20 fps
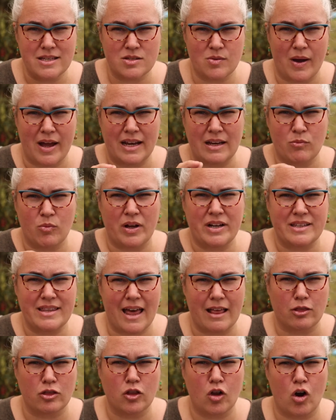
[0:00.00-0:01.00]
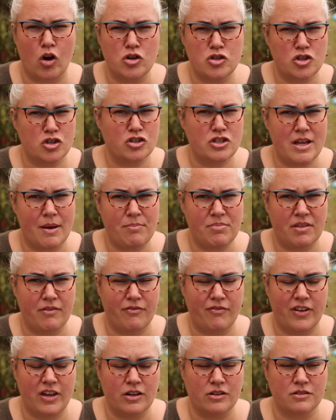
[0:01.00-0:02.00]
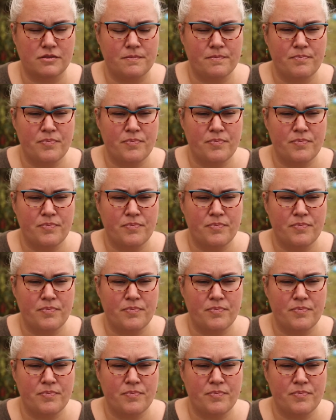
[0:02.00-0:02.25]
So I want that larger depth of field.